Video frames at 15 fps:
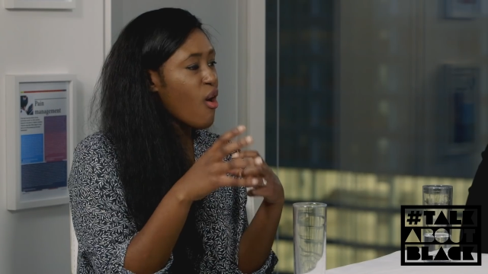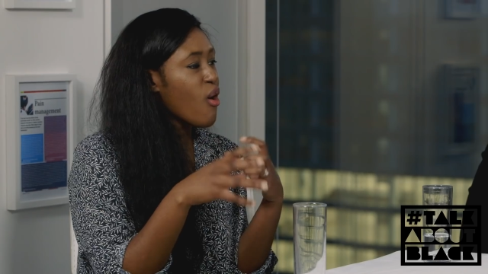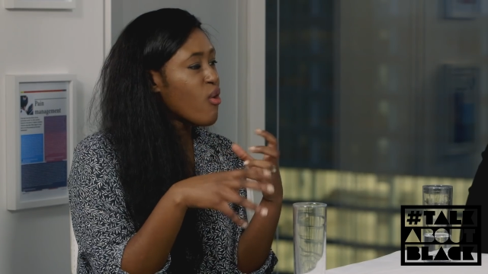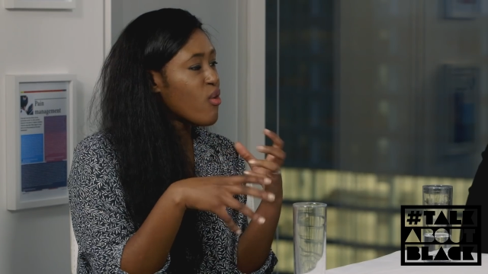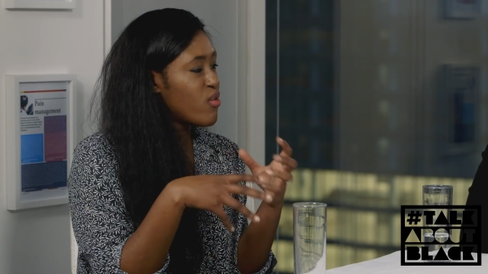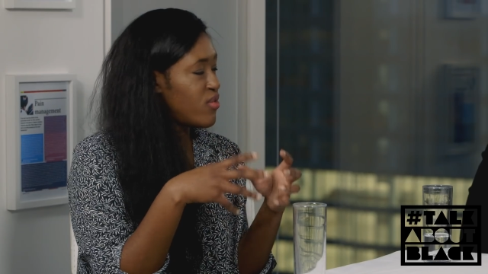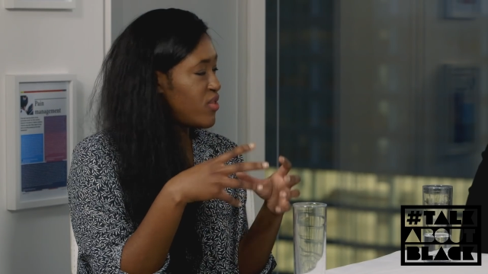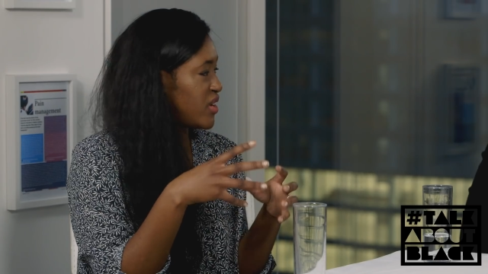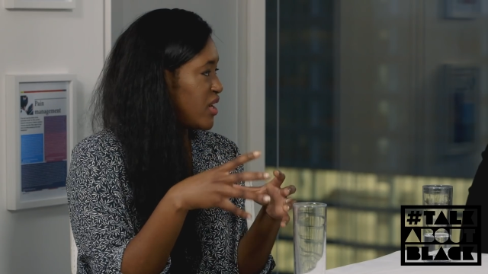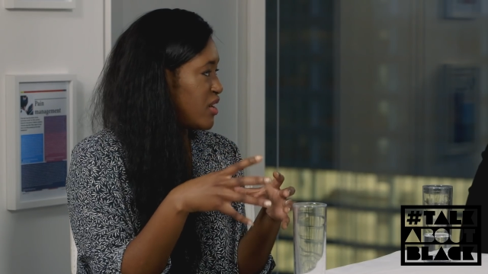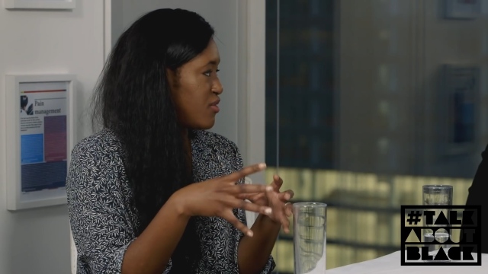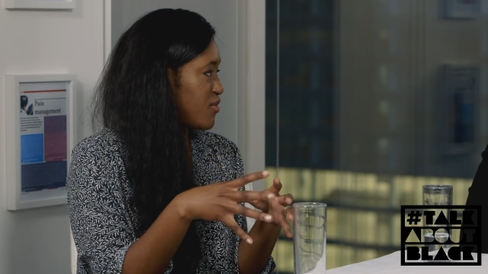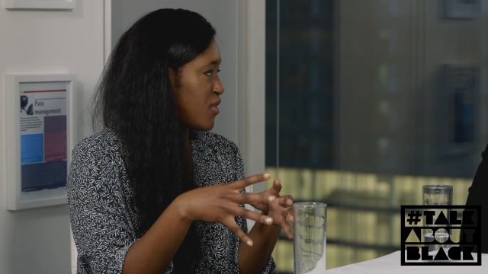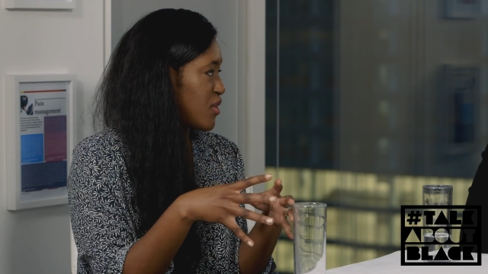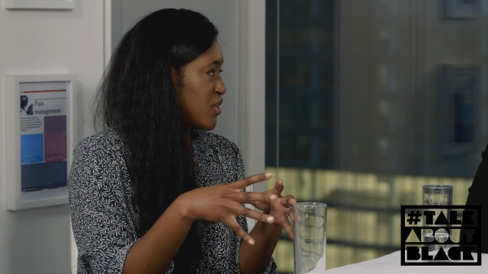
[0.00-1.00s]

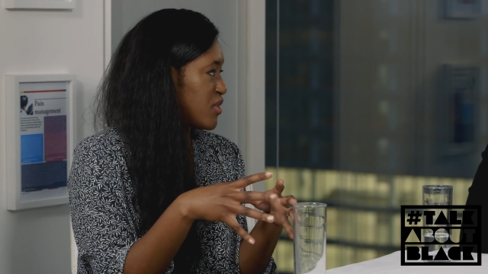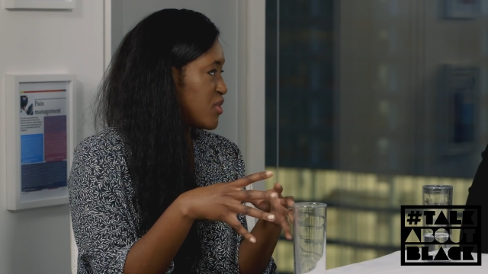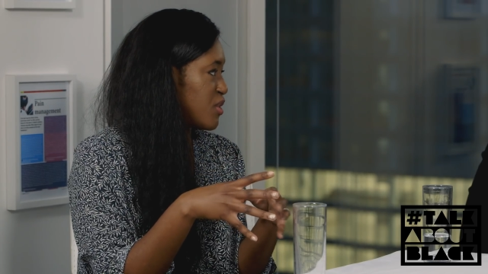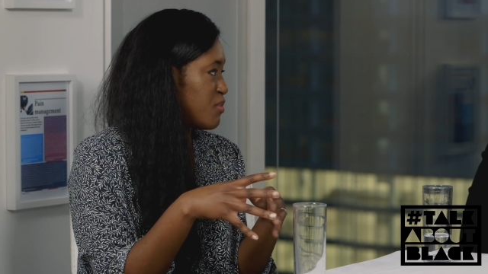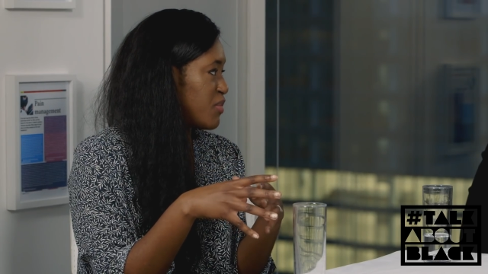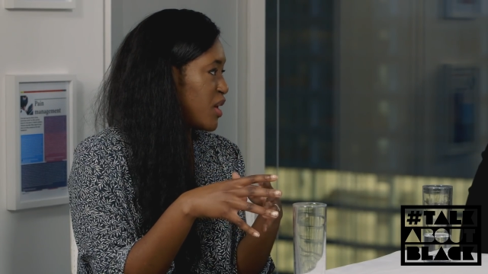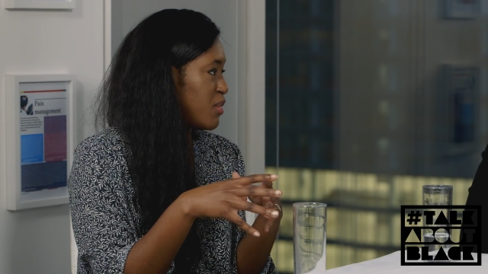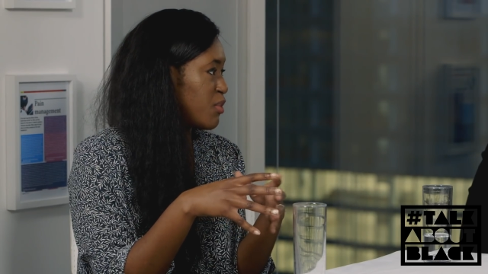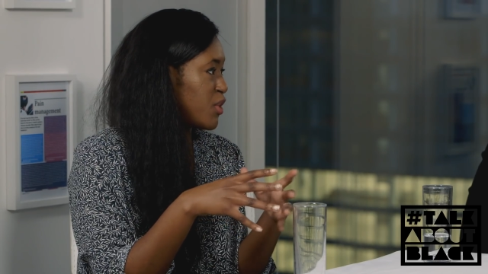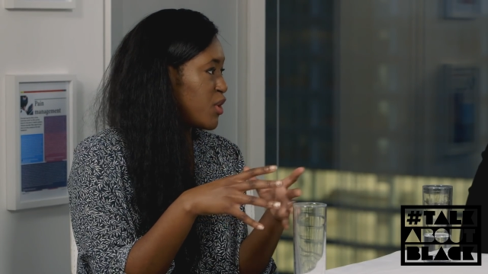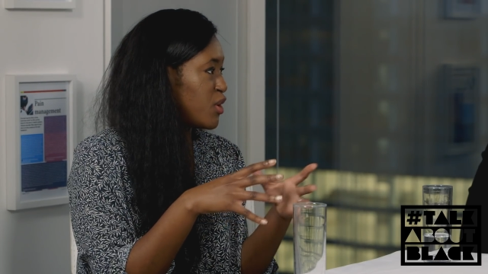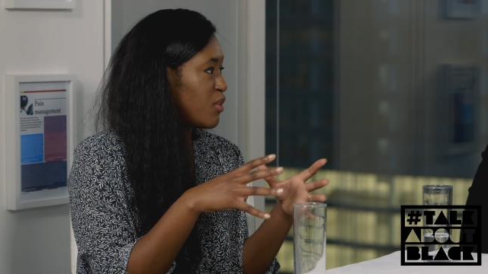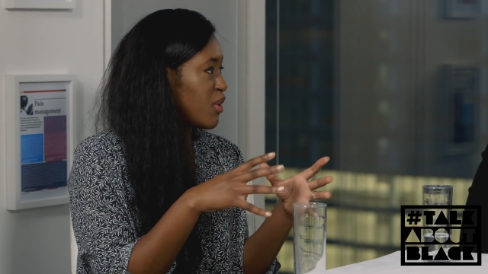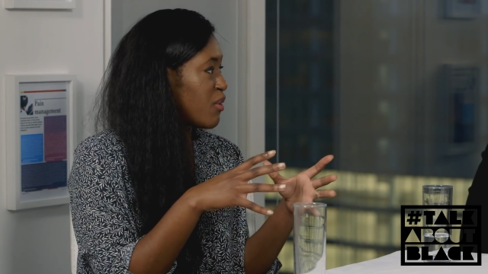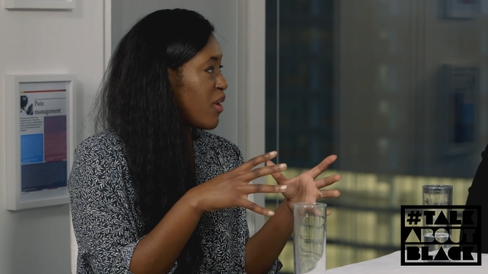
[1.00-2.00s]
overly focus on people
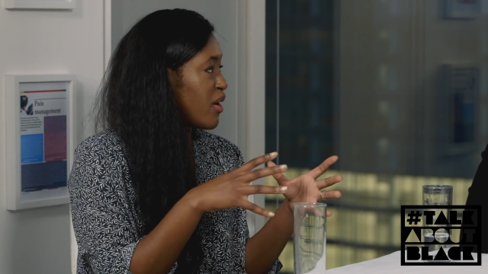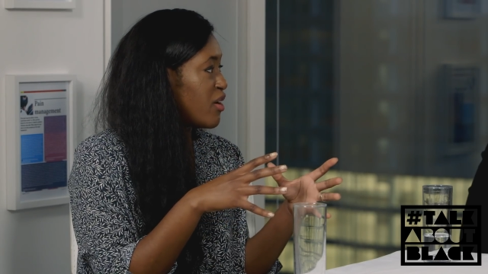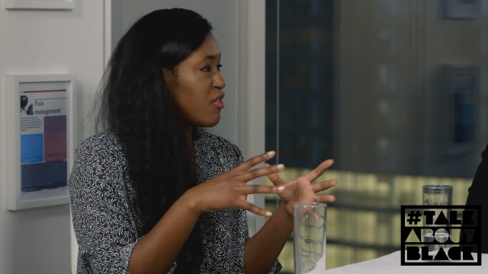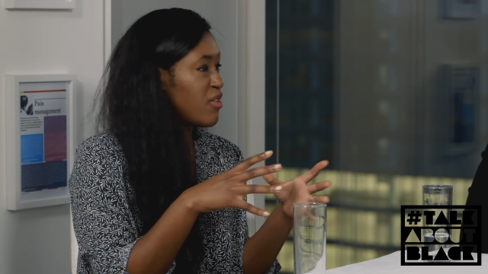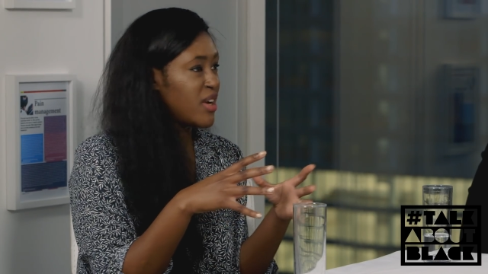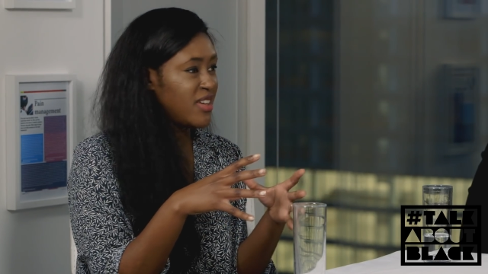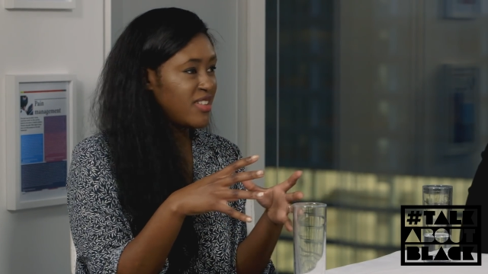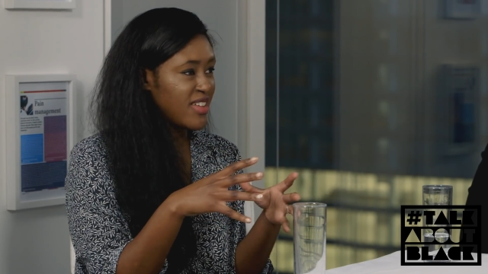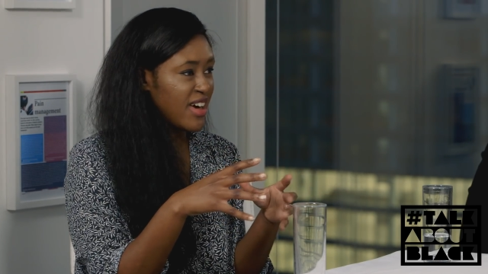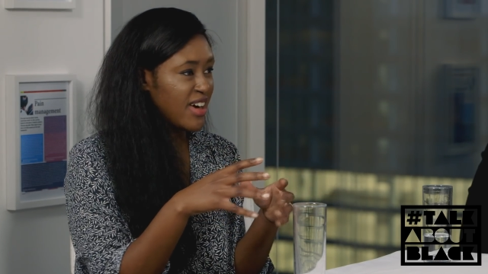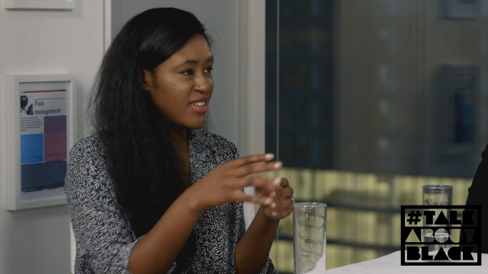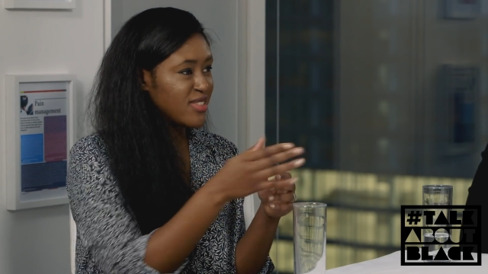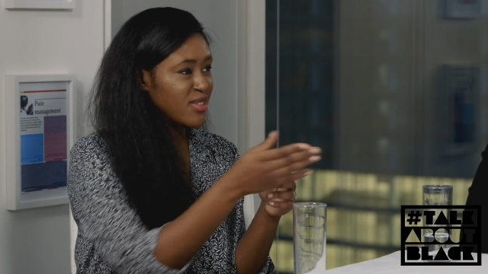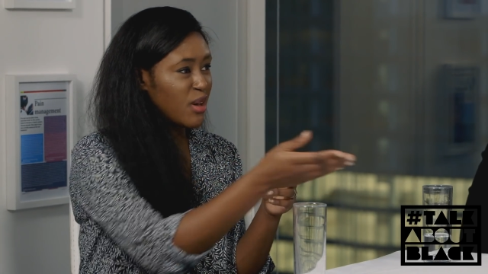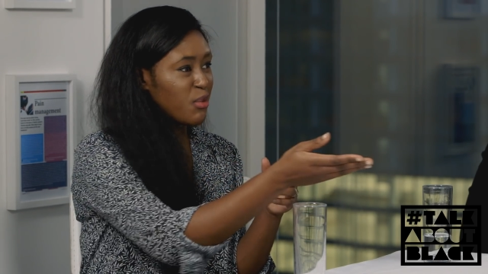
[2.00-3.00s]
who are quite already
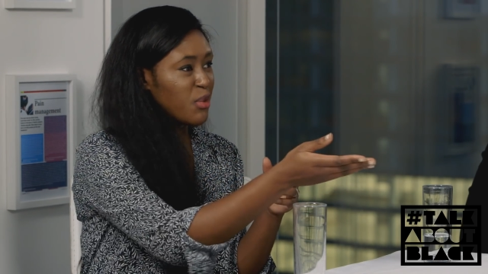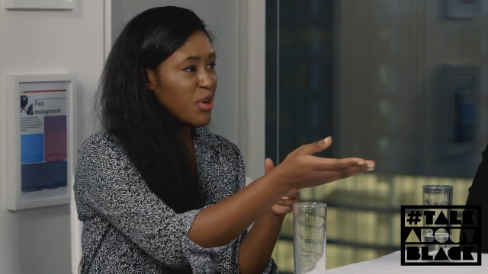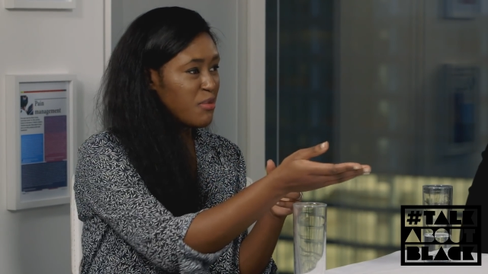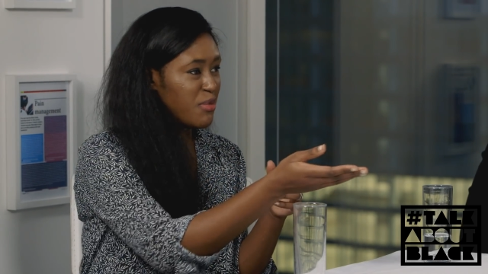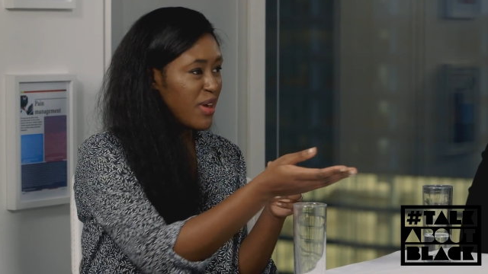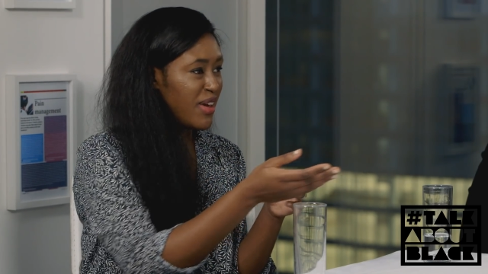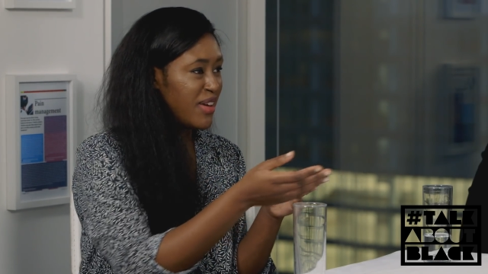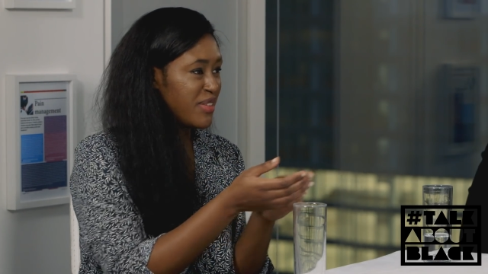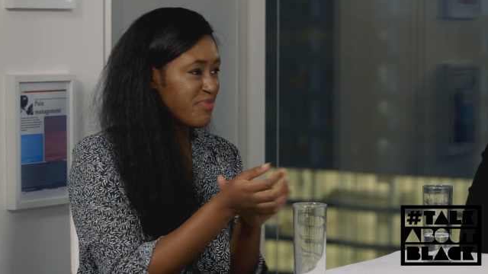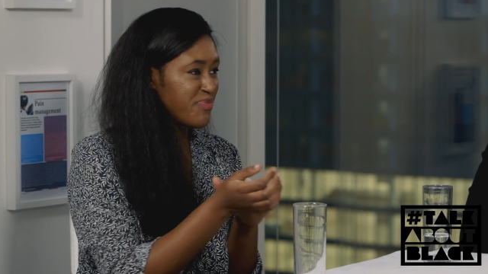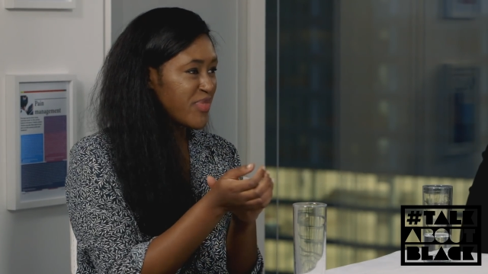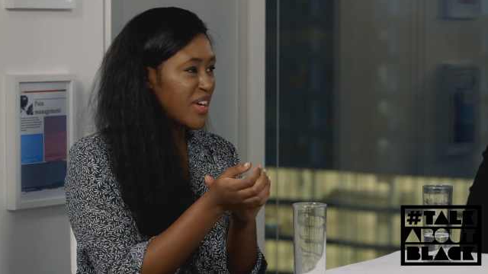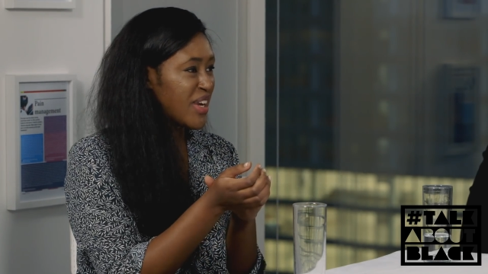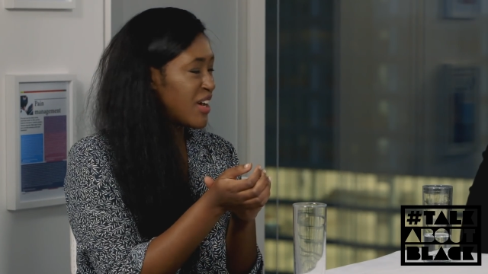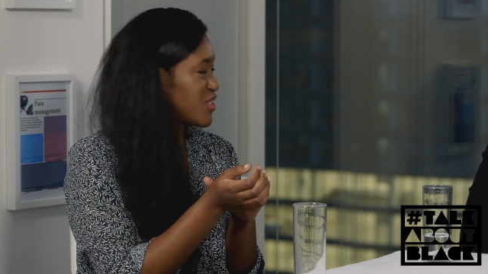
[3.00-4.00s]
there. So I want to be
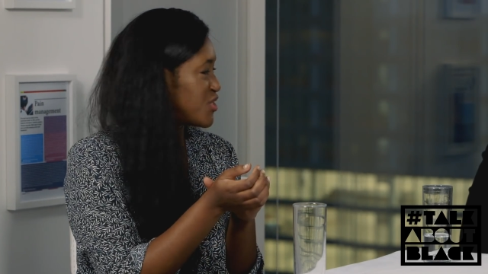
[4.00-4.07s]
an